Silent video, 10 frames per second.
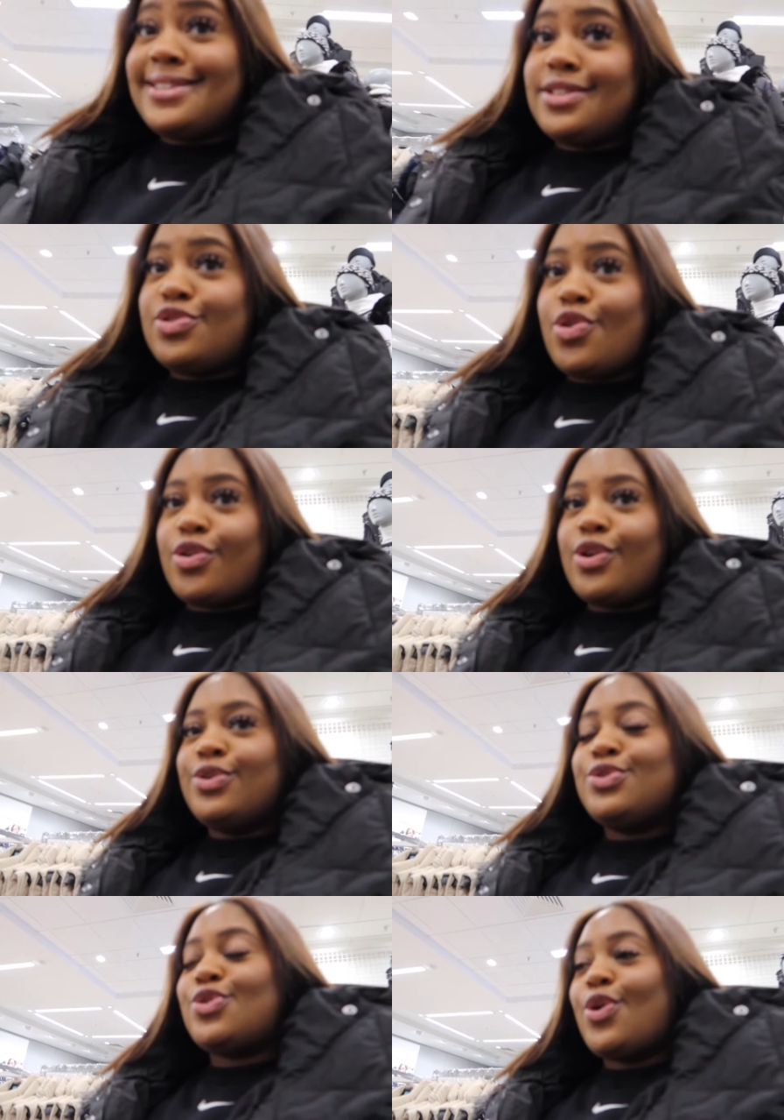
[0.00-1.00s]
in stock.
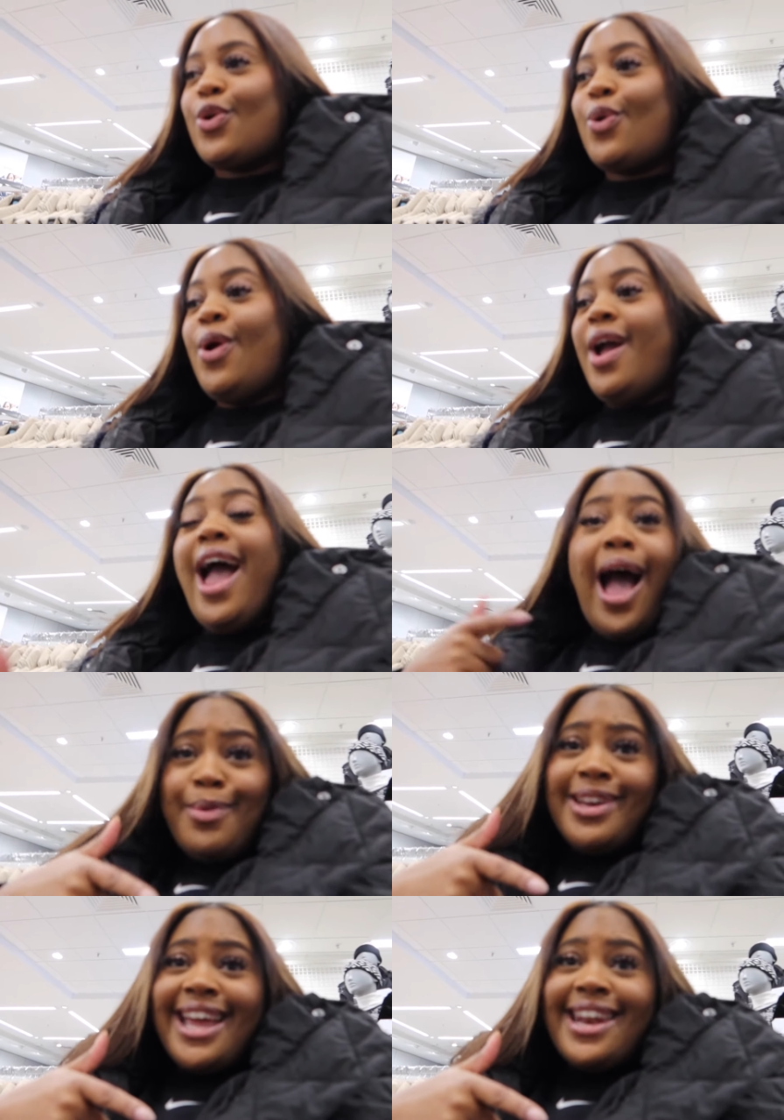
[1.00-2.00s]
So
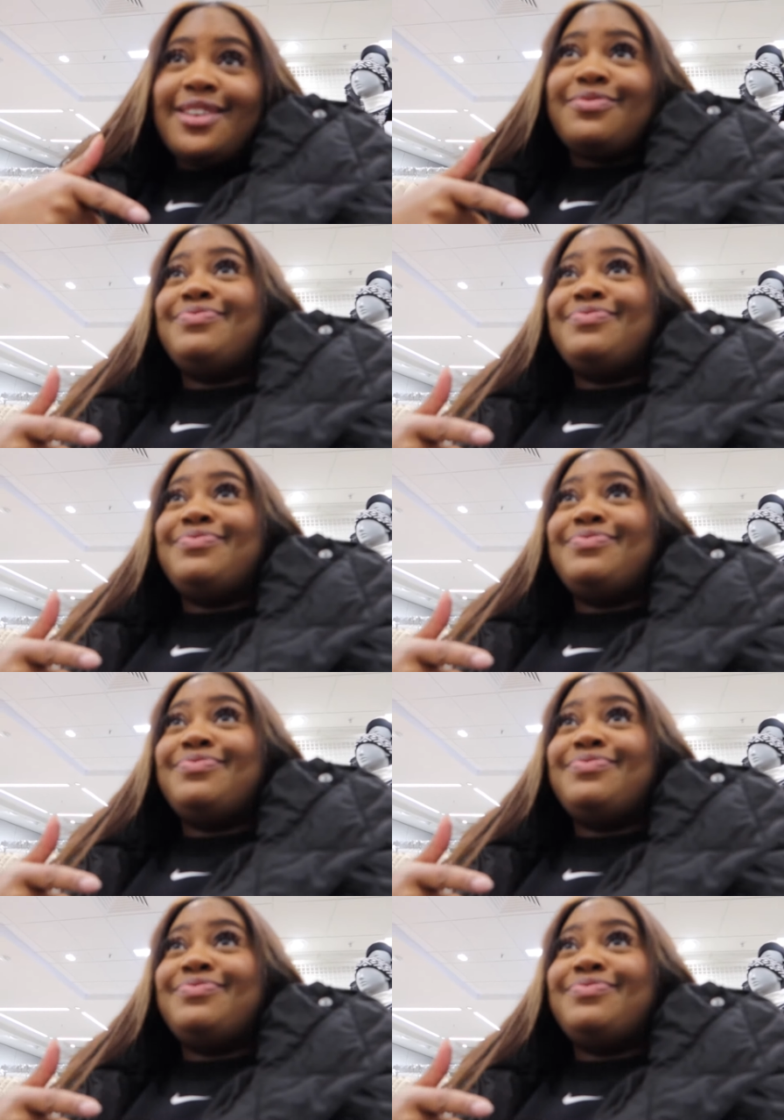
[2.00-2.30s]
I'm gonna get it.